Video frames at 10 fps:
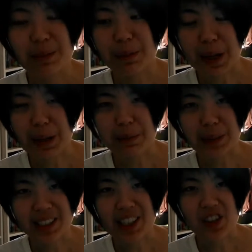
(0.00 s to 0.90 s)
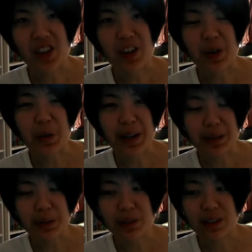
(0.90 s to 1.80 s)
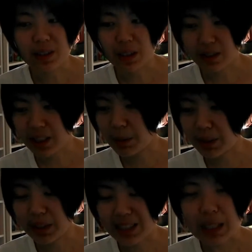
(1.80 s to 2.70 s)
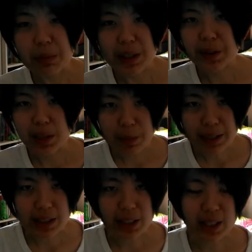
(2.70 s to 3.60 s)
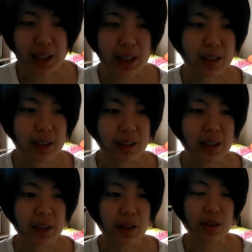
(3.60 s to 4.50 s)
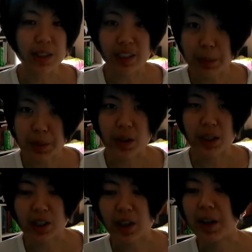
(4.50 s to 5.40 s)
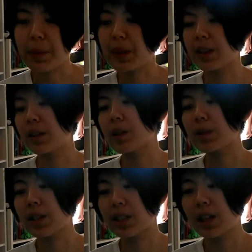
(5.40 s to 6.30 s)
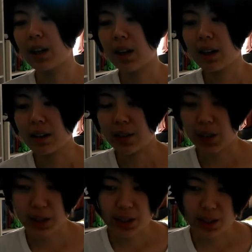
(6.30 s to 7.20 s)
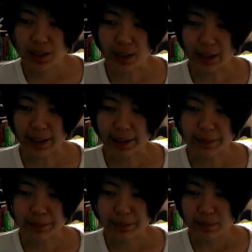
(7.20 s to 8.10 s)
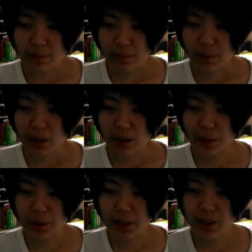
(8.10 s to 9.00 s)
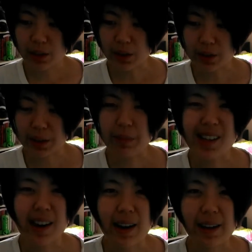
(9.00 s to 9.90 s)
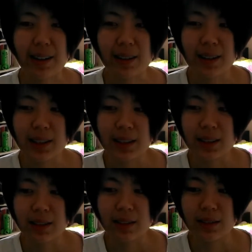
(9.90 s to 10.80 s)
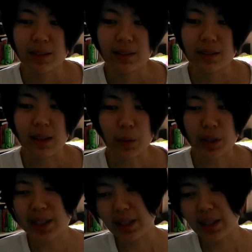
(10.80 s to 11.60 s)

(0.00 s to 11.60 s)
by my teacher, who I deeply respected and, you know, looked up to at the time. And it was just like, it was, you know, something I wouldn't say